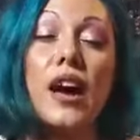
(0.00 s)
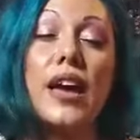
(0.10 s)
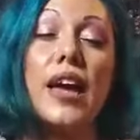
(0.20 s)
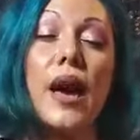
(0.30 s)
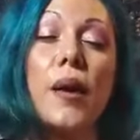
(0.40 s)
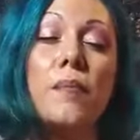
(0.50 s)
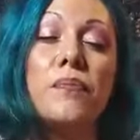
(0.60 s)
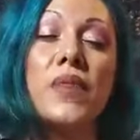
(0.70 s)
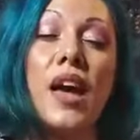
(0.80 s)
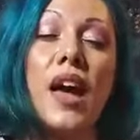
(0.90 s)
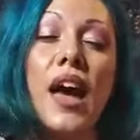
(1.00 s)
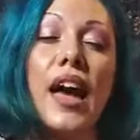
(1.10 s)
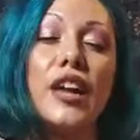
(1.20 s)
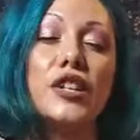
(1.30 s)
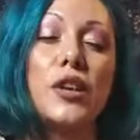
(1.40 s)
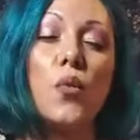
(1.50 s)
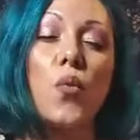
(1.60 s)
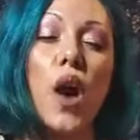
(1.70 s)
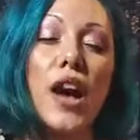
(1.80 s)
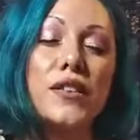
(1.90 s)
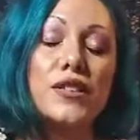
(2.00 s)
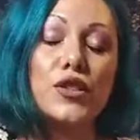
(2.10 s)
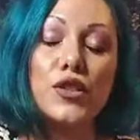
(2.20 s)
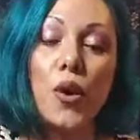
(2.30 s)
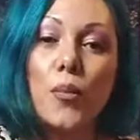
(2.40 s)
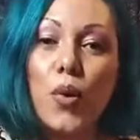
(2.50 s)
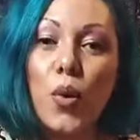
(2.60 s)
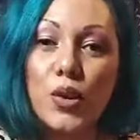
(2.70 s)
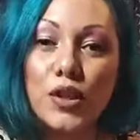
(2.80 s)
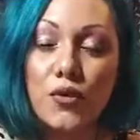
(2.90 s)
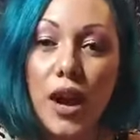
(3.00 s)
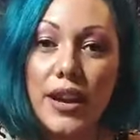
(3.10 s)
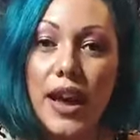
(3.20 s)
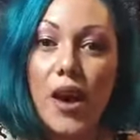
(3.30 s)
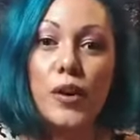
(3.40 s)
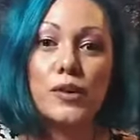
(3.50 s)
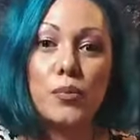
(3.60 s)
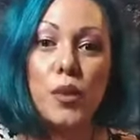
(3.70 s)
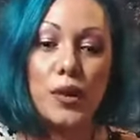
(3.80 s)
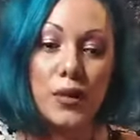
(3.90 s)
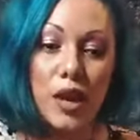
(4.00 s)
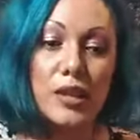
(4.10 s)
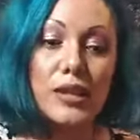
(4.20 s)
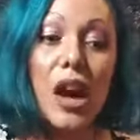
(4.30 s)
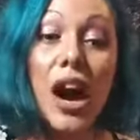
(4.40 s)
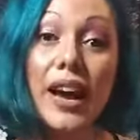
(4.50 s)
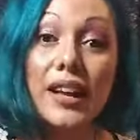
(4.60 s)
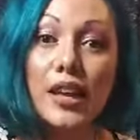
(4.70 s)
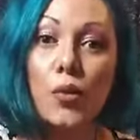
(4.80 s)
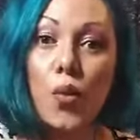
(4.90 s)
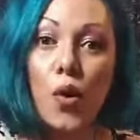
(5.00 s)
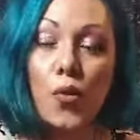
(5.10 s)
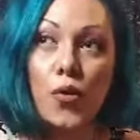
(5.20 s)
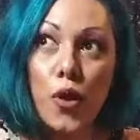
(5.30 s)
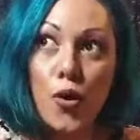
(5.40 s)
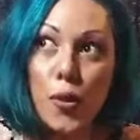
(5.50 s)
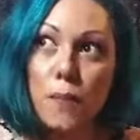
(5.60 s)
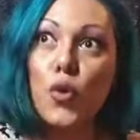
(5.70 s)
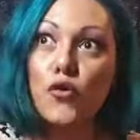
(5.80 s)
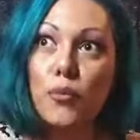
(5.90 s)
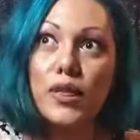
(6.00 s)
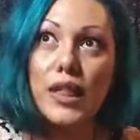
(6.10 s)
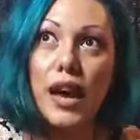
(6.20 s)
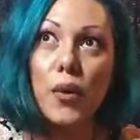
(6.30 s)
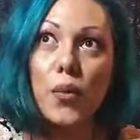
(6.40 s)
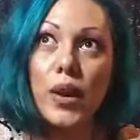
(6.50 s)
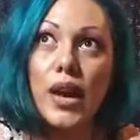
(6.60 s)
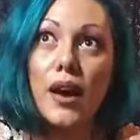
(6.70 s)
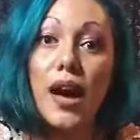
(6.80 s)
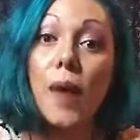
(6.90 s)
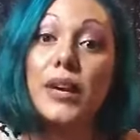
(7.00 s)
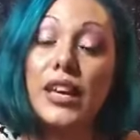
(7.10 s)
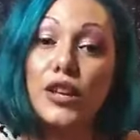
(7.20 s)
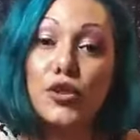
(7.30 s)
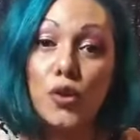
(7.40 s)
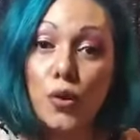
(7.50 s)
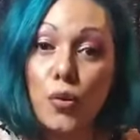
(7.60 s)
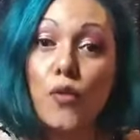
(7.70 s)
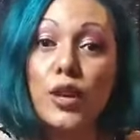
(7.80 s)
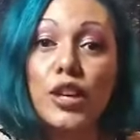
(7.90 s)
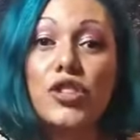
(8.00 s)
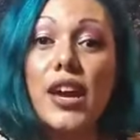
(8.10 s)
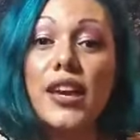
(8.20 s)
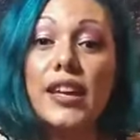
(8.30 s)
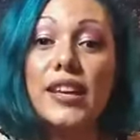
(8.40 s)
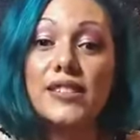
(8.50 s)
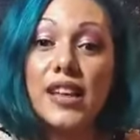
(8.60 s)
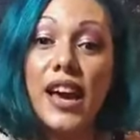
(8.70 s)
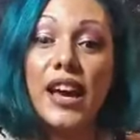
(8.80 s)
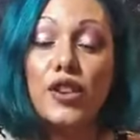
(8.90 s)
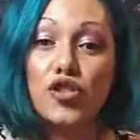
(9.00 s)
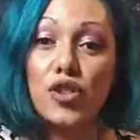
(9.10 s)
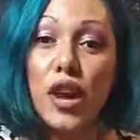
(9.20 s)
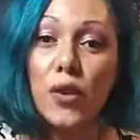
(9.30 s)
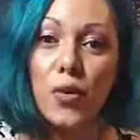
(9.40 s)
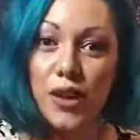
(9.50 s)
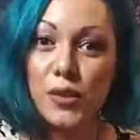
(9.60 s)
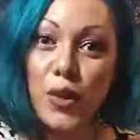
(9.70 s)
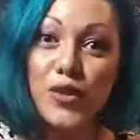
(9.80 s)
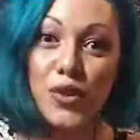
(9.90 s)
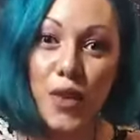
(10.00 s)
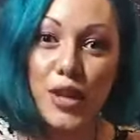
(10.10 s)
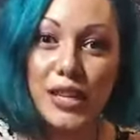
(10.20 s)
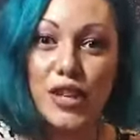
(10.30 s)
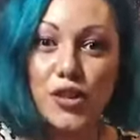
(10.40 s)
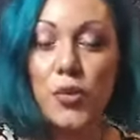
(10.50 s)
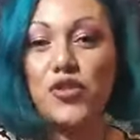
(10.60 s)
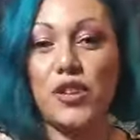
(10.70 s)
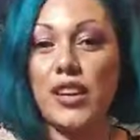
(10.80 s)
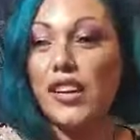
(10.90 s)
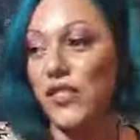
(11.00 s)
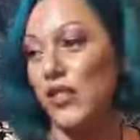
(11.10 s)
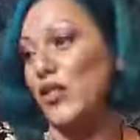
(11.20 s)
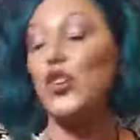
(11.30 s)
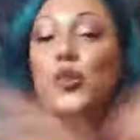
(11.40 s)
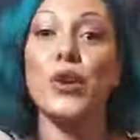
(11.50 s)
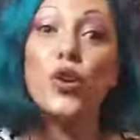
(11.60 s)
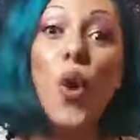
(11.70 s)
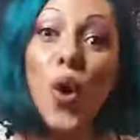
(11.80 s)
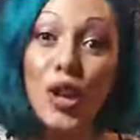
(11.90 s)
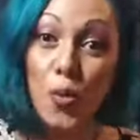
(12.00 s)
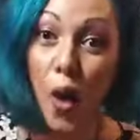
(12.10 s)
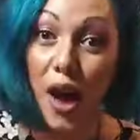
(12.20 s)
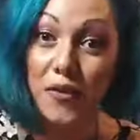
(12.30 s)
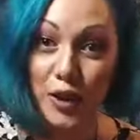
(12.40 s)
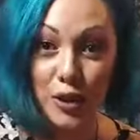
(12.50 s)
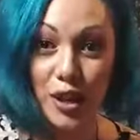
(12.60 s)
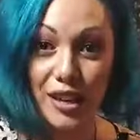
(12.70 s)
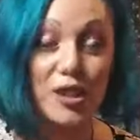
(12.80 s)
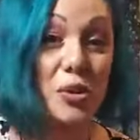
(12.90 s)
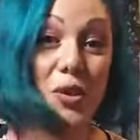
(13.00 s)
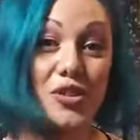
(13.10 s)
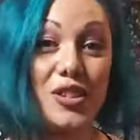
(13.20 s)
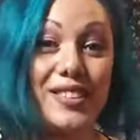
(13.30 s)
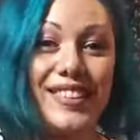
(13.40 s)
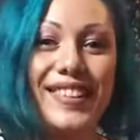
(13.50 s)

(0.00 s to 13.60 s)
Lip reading: I am. And why this is so important right now is entirely what the movement that we are coming into with what Ricky Jane is sharing with us with surrender intuition. We could call it wife intuition.